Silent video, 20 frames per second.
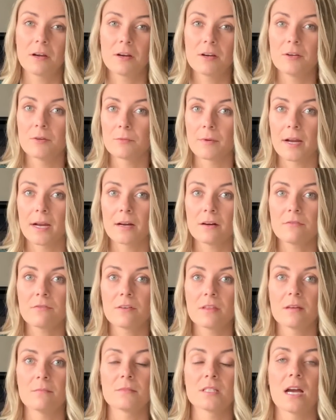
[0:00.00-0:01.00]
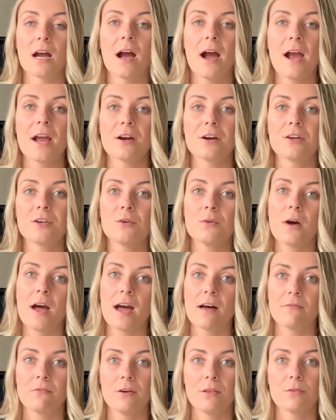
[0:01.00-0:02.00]
very rare for them to hire you
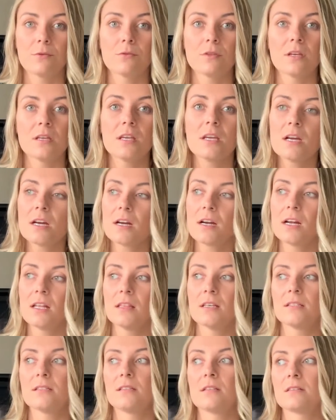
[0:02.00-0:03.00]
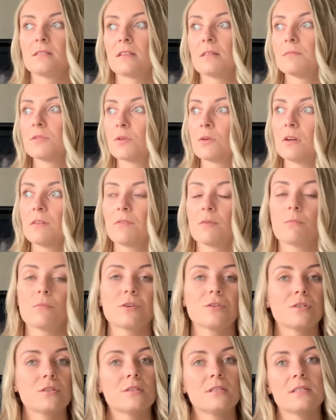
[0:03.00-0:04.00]
halfway through the year unless there's some sort of
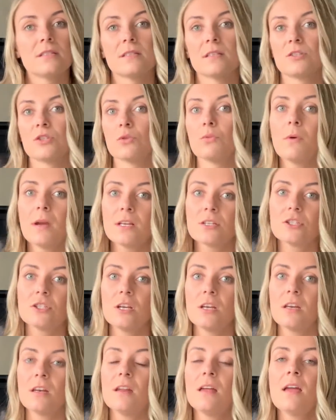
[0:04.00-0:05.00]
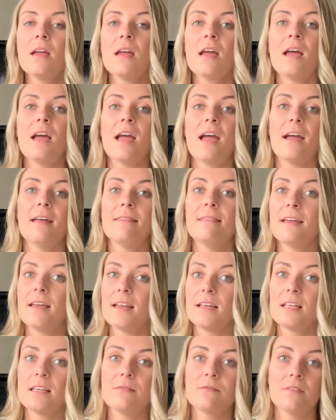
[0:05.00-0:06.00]
emergency situation. And
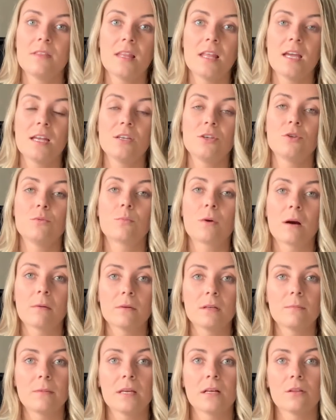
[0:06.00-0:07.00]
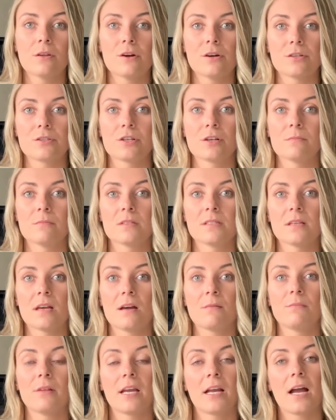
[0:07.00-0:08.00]
then even then you'd probably be a long-term
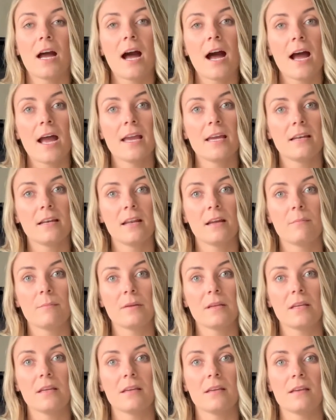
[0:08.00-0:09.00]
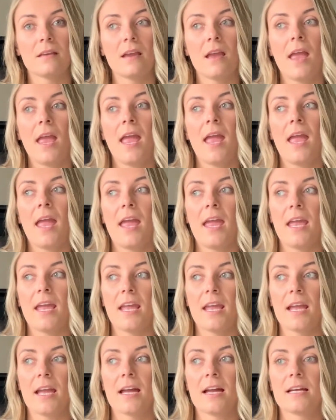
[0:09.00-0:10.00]
sub like I ended up being,
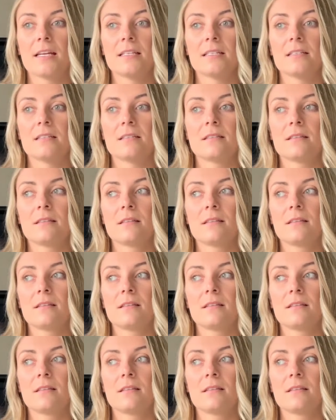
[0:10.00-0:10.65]
and